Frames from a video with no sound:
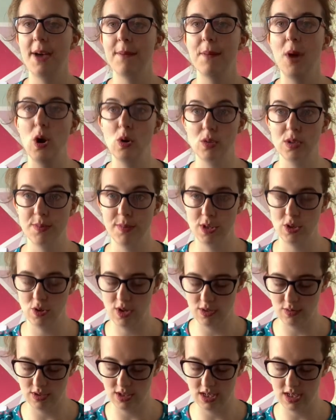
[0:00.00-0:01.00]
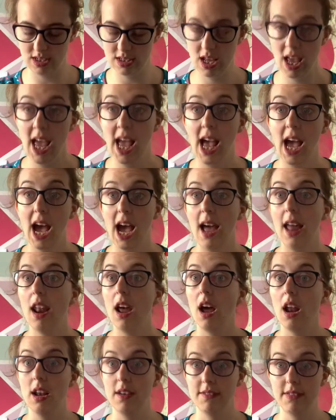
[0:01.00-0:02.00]
Ultimate Trousers, and
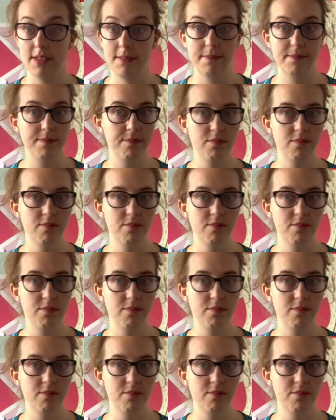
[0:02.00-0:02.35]
I love them.